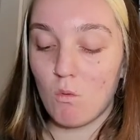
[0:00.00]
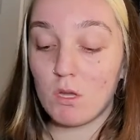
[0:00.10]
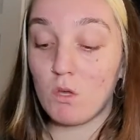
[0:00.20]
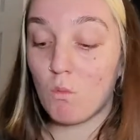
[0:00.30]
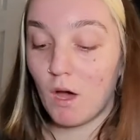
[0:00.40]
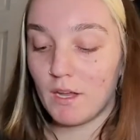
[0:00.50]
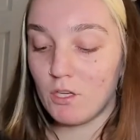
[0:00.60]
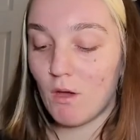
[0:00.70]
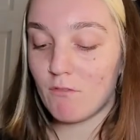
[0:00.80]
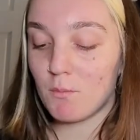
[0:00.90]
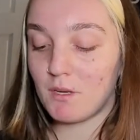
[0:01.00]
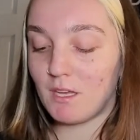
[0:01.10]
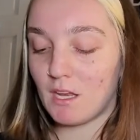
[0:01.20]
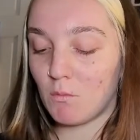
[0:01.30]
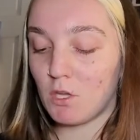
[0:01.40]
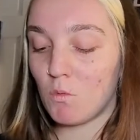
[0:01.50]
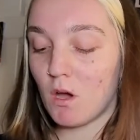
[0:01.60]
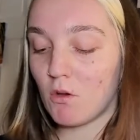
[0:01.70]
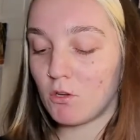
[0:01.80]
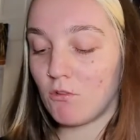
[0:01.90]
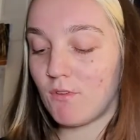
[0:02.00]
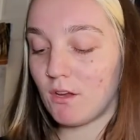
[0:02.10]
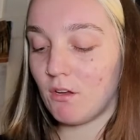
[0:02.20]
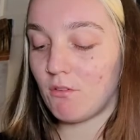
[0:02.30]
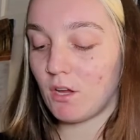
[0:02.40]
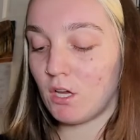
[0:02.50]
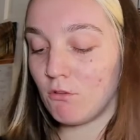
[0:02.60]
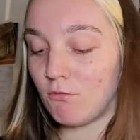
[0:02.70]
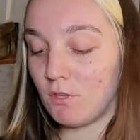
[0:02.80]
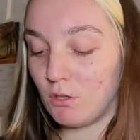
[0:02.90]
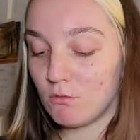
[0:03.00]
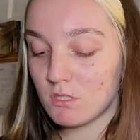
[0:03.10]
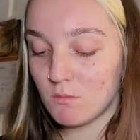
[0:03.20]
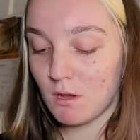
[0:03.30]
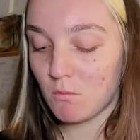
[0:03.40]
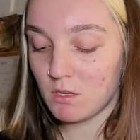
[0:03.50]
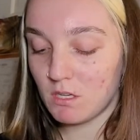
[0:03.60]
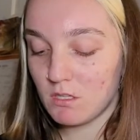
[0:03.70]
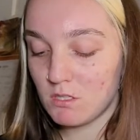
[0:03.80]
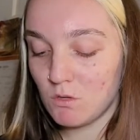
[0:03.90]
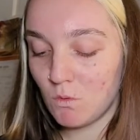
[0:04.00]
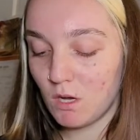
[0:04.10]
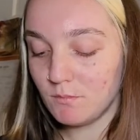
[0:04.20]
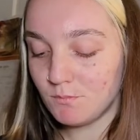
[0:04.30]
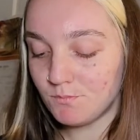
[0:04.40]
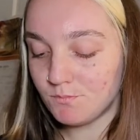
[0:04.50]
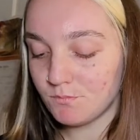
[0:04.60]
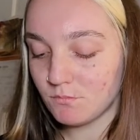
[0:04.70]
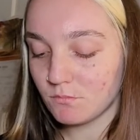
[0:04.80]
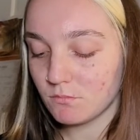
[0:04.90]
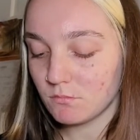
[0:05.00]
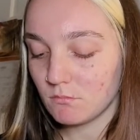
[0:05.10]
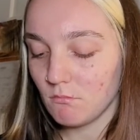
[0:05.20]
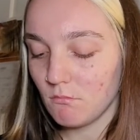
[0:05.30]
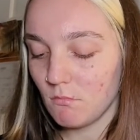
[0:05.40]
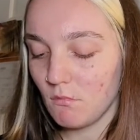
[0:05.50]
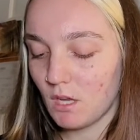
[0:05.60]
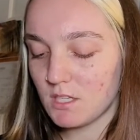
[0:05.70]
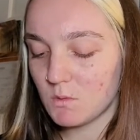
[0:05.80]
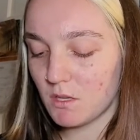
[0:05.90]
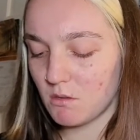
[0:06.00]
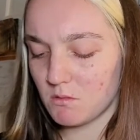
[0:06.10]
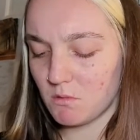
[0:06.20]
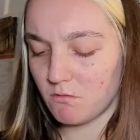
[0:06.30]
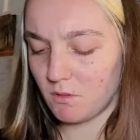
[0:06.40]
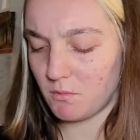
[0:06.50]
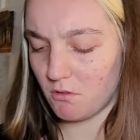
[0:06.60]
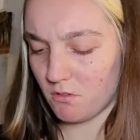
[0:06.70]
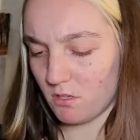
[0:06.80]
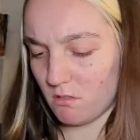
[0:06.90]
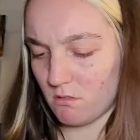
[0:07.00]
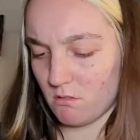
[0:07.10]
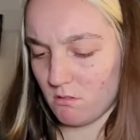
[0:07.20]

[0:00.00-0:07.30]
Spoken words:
what you want, you haven't been getting what you want, or you're very, very confused about what it is you want. I swear there was one flipped over.